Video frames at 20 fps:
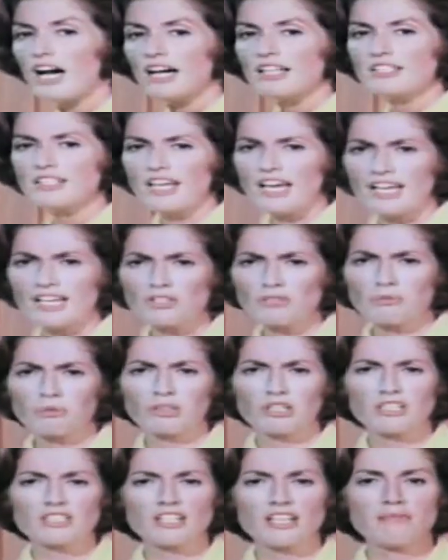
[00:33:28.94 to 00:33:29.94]
Dash
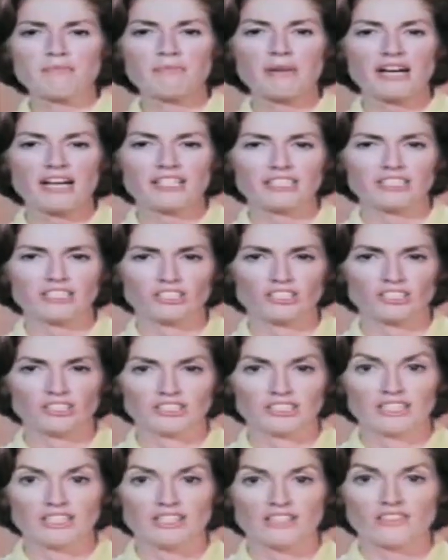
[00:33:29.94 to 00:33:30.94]
works on body dirt,
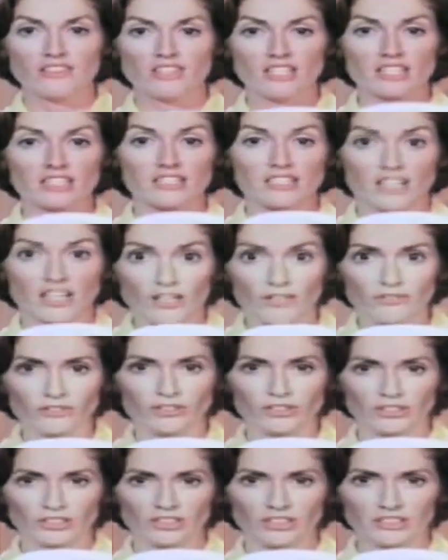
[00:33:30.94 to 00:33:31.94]
the tougher
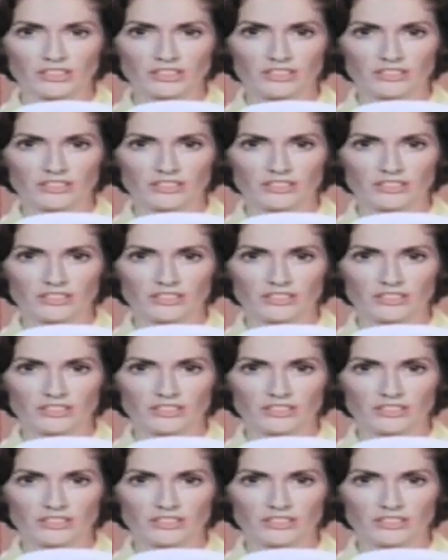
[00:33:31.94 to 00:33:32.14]
dirt.